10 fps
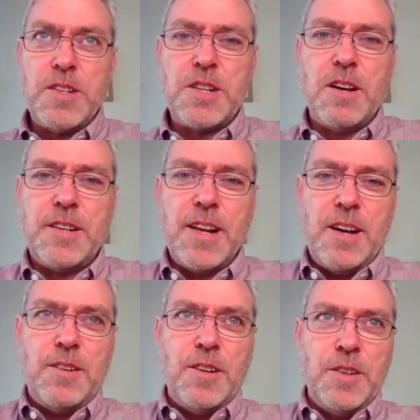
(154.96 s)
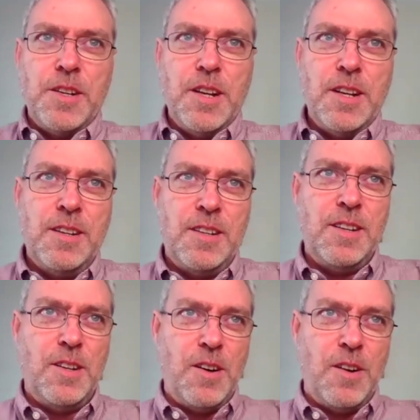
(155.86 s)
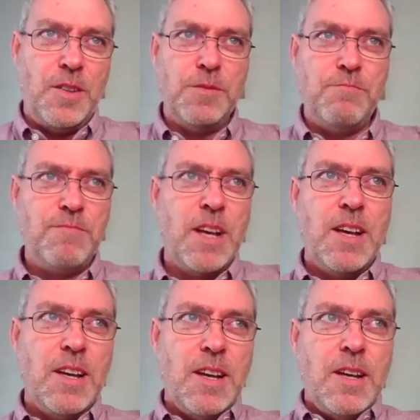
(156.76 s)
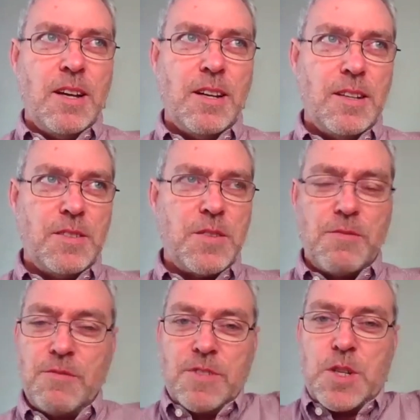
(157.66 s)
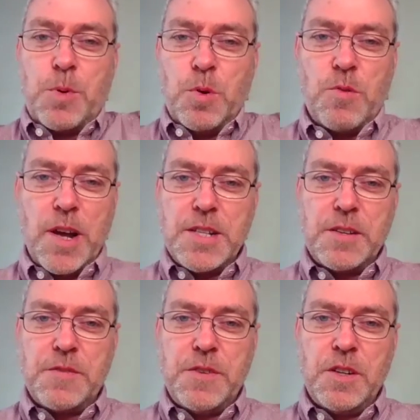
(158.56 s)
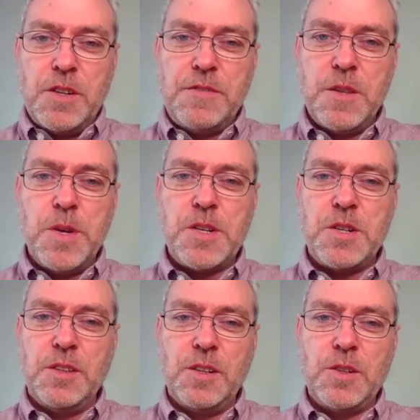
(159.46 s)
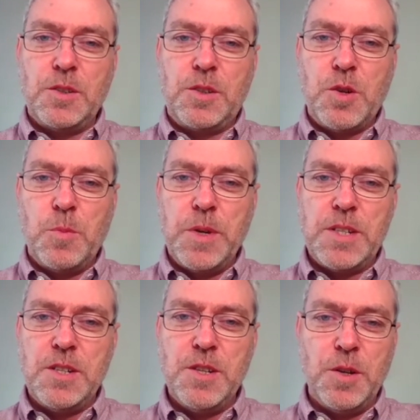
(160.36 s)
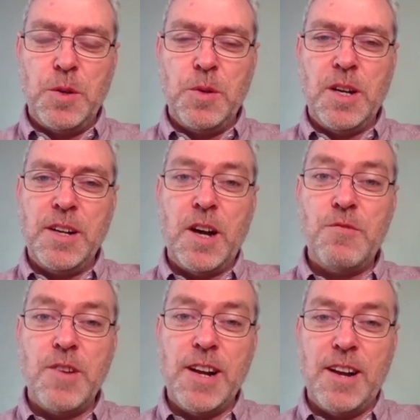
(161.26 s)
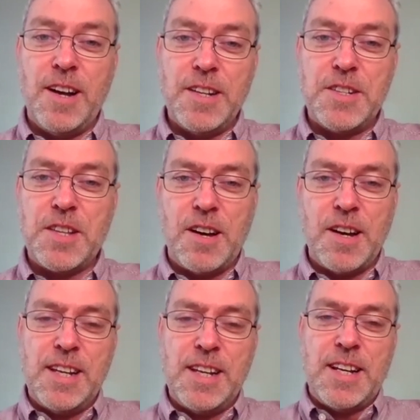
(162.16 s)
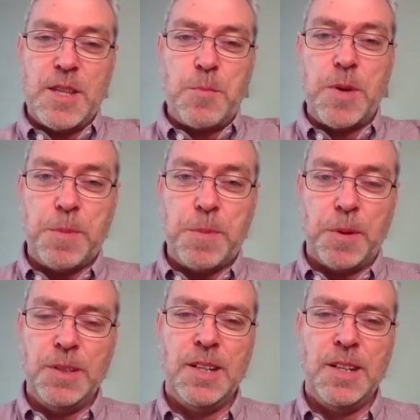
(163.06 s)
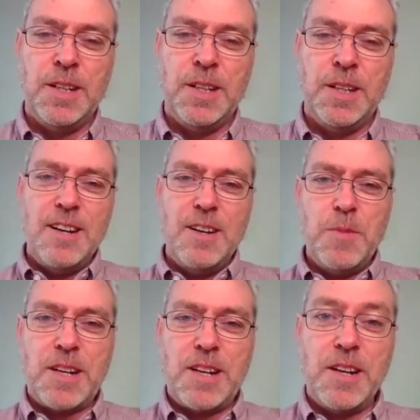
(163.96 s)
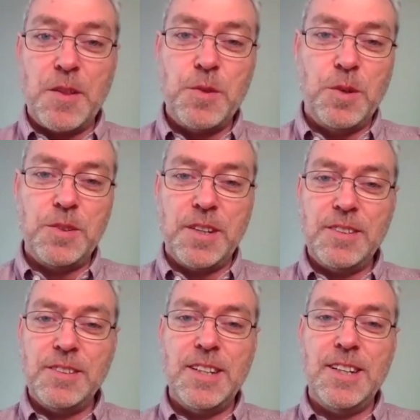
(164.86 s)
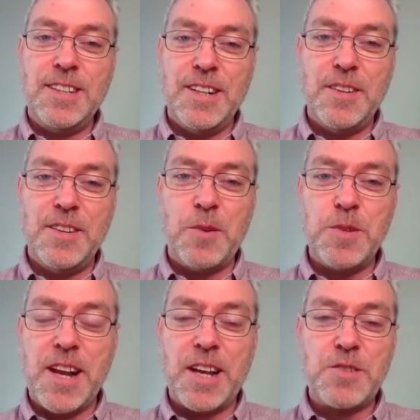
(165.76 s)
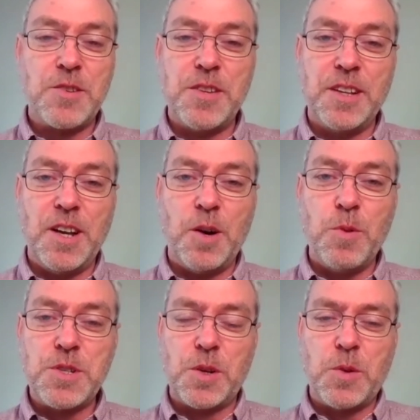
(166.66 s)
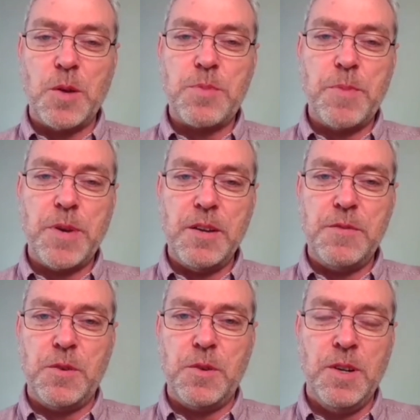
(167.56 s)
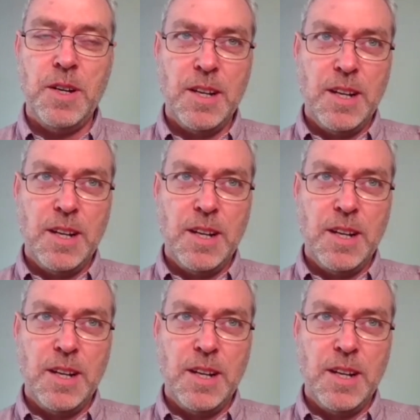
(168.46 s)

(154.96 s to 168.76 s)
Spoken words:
I started out on support raising for the mission that God called me to do, and I realized that I'd need other people, I kind of thought that, that was an extra thing that I wasn't quite prepared for.